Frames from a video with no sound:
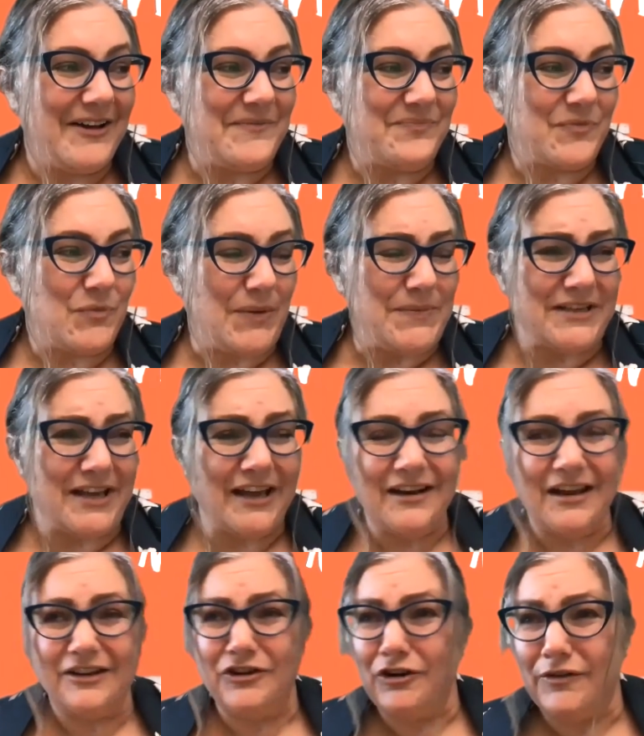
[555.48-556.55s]
website,
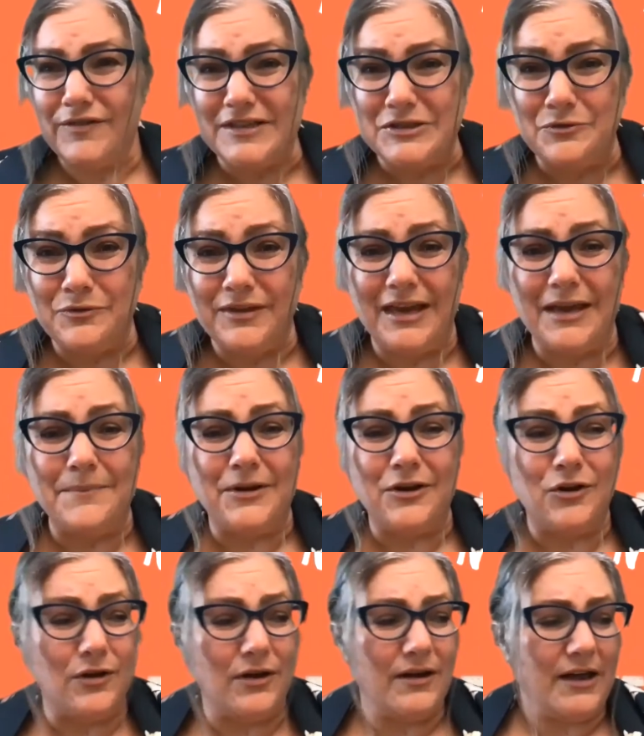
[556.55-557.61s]
I don't know if it's still there, but
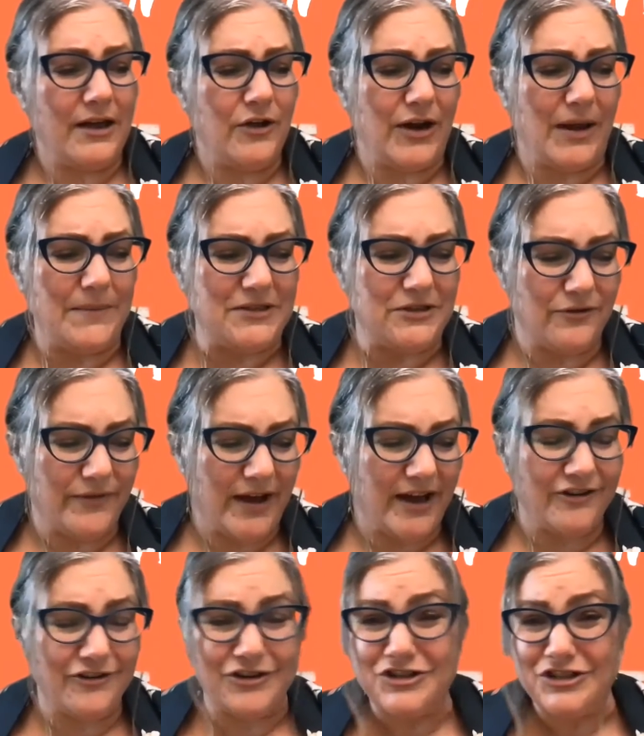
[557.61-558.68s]
her name is
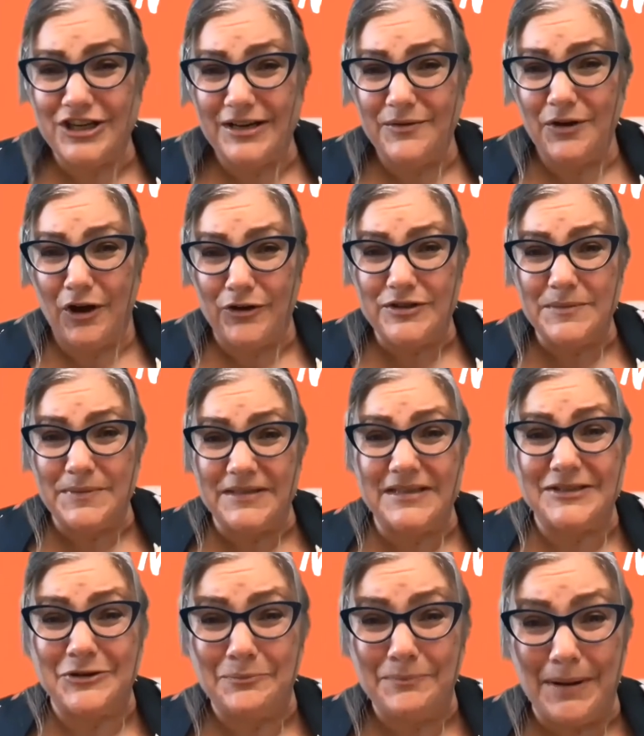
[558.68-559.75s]
Giovanna, and she owns a business
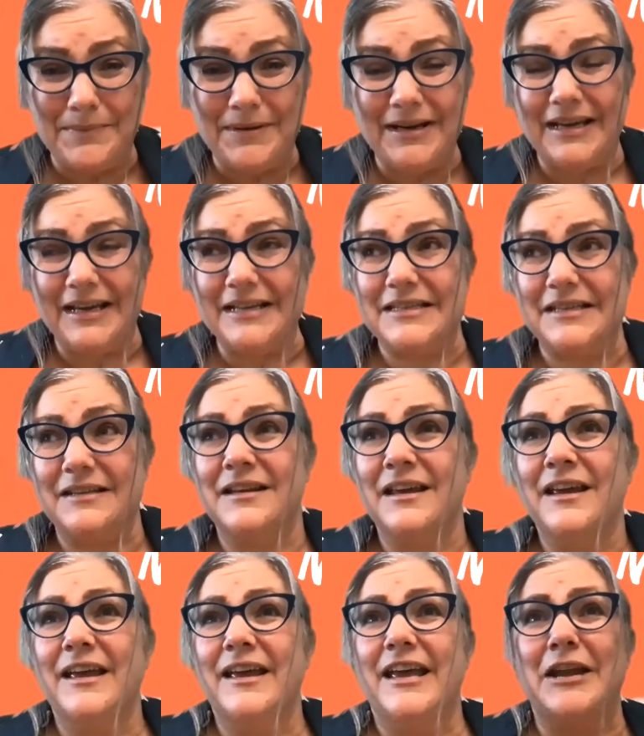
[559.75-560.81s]
called Bumper Leads in
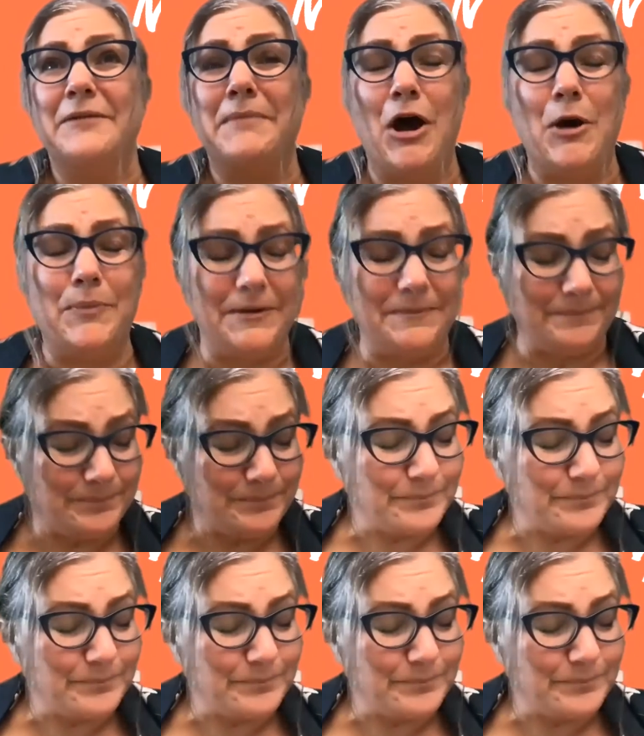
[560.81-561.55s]
Melbourne.